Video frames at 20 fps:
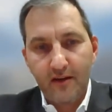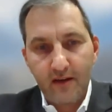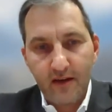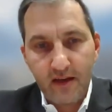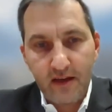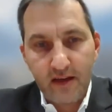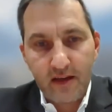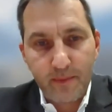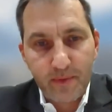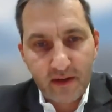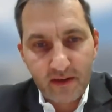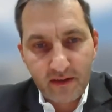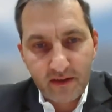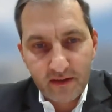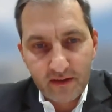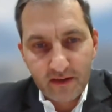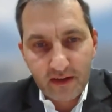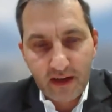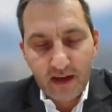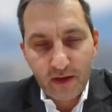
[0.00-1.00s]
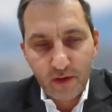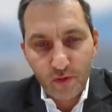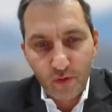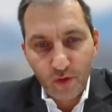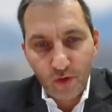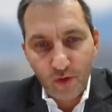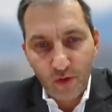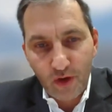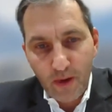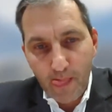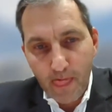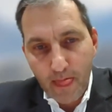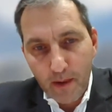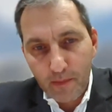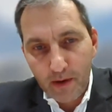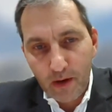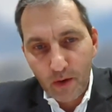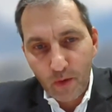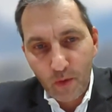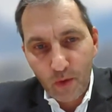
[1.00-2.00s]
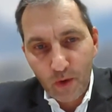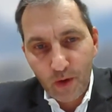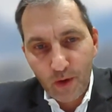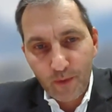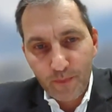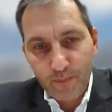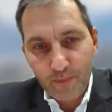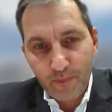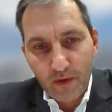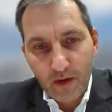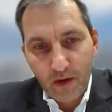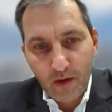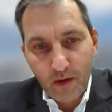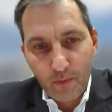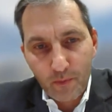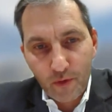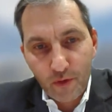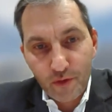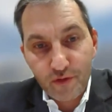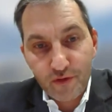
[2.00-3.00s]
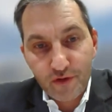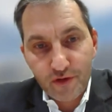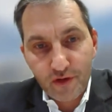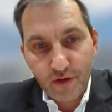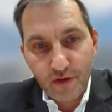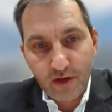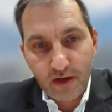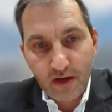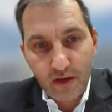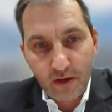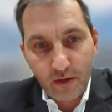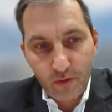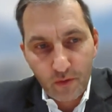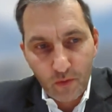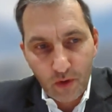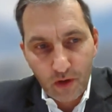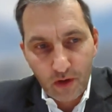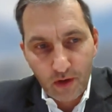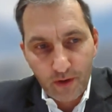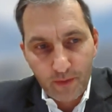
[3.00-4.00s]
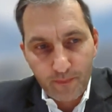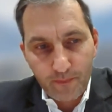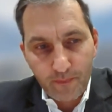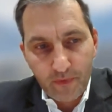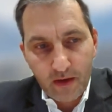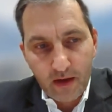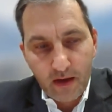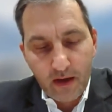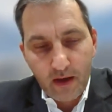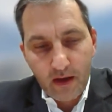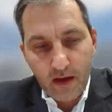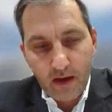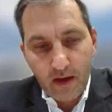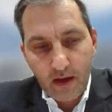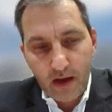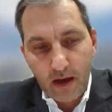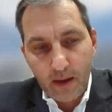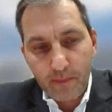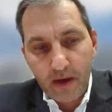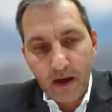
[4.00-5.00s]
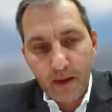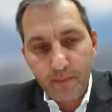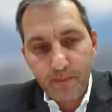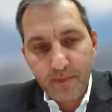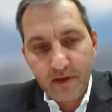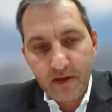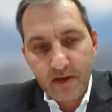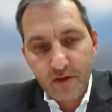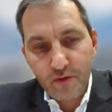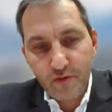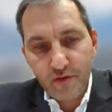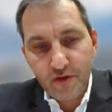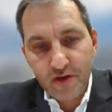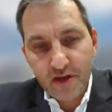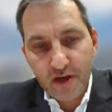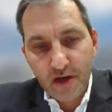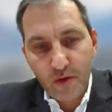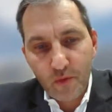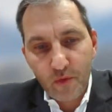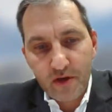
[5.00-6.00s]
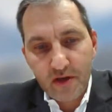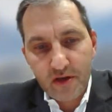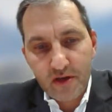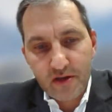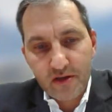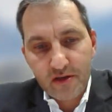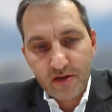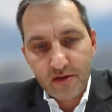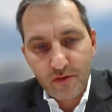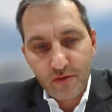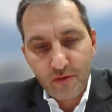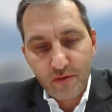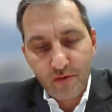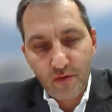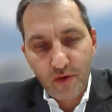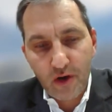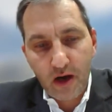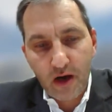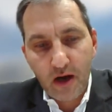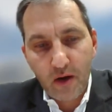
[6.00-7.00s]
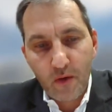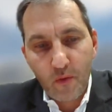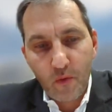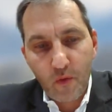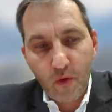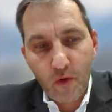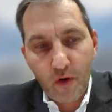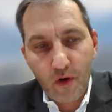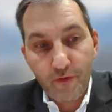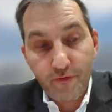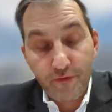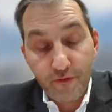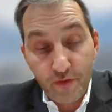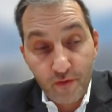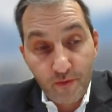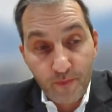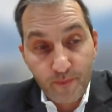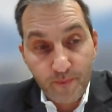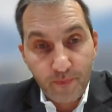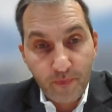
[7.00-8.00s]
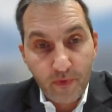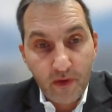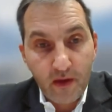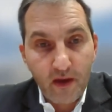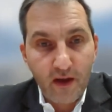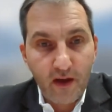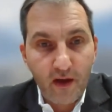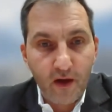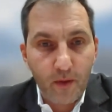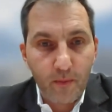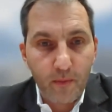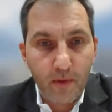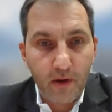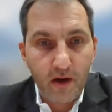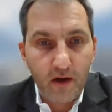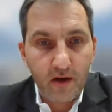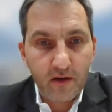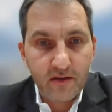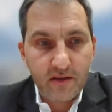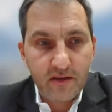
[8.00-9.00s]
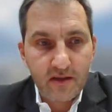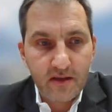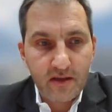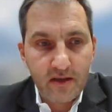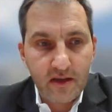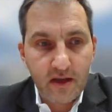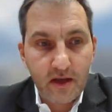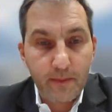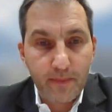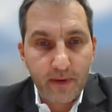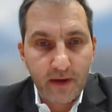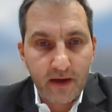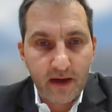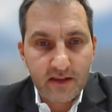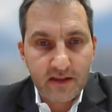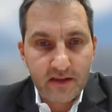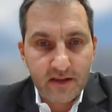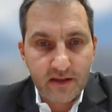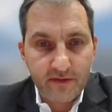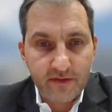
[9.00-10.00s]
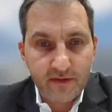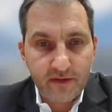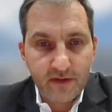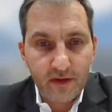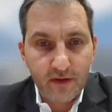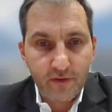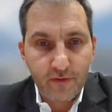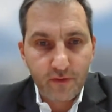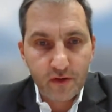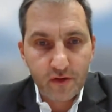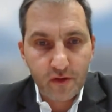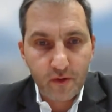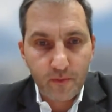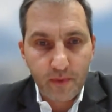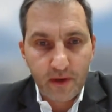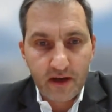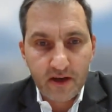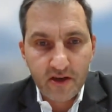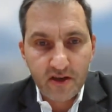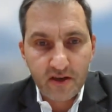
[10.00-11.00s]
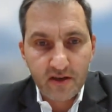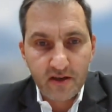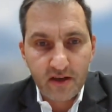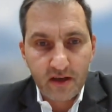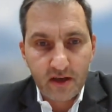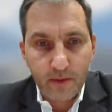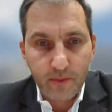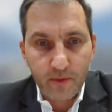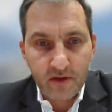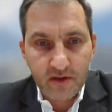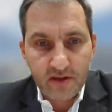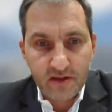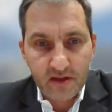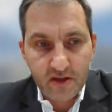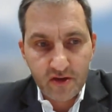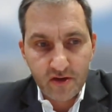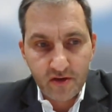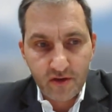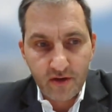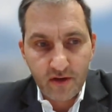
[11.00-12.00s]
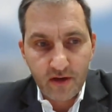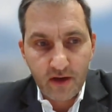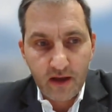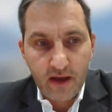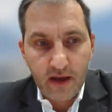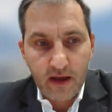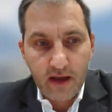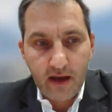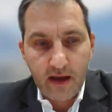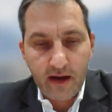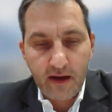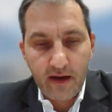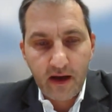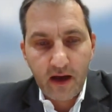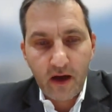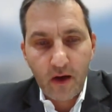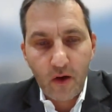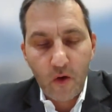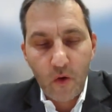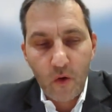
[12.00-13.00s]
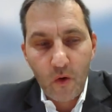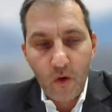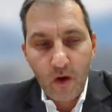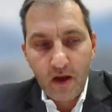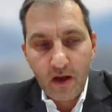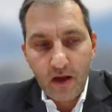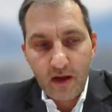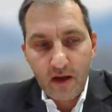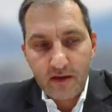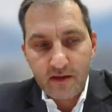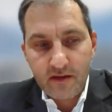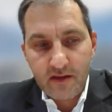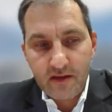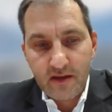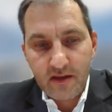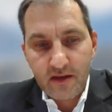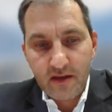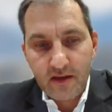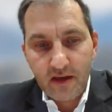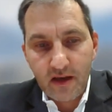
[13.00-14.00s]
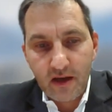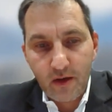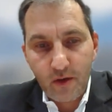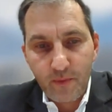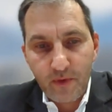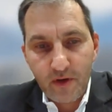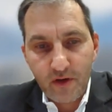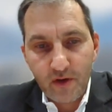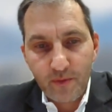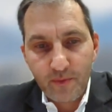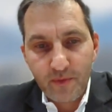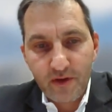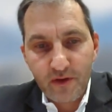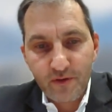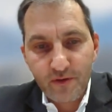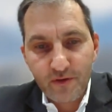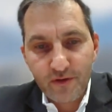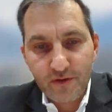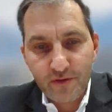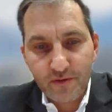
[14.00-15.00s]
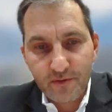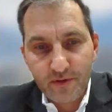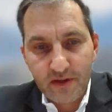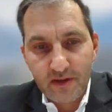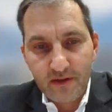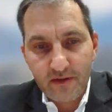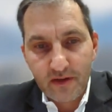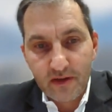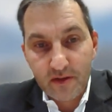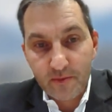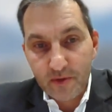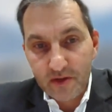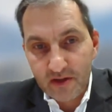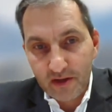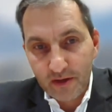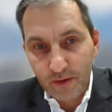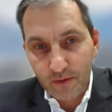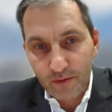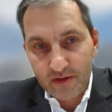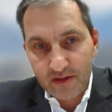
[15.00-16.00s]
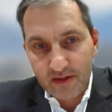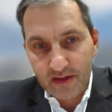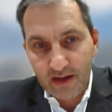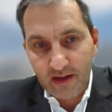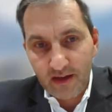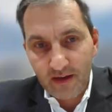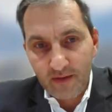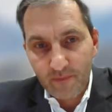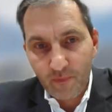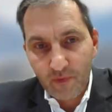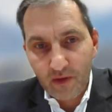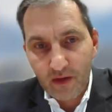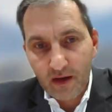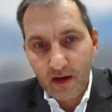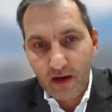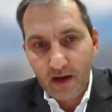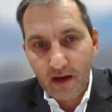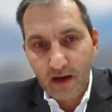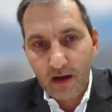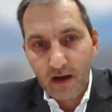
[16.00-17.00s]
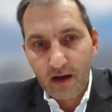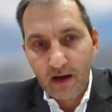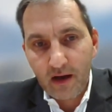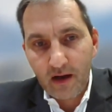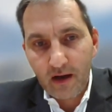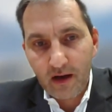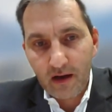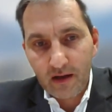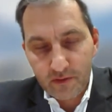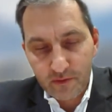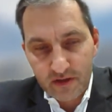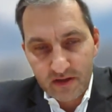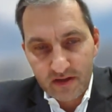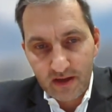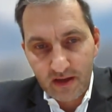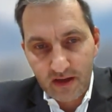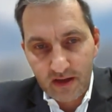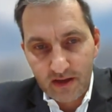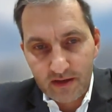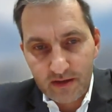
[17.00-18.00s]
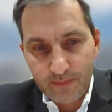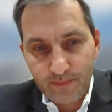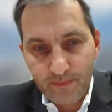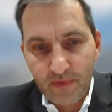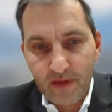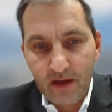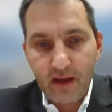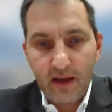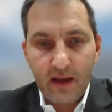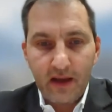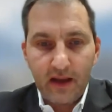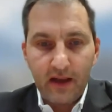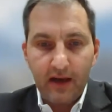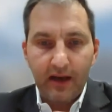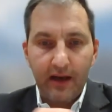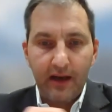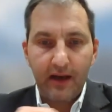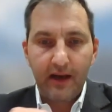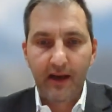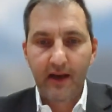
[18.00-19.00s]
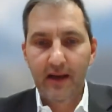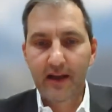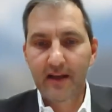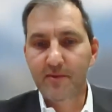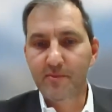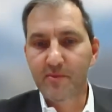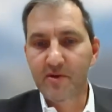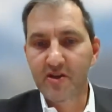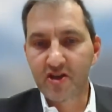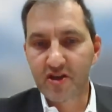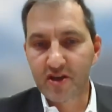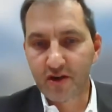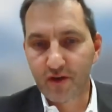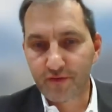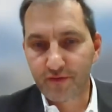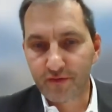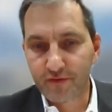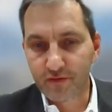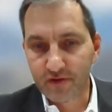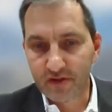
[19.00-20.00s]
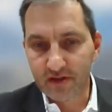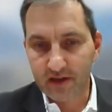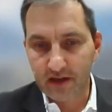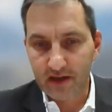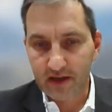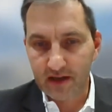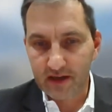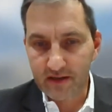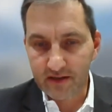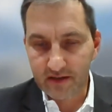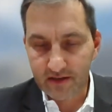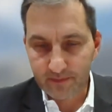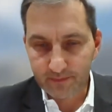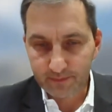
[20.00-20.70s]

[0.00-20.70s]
independent hydropower producer in the world. I'm happy to share with you our view about the imperatives for supply chain decarbonization and how the aluminium industry, and especially Rusal, are addressing it. Let me share a few slides.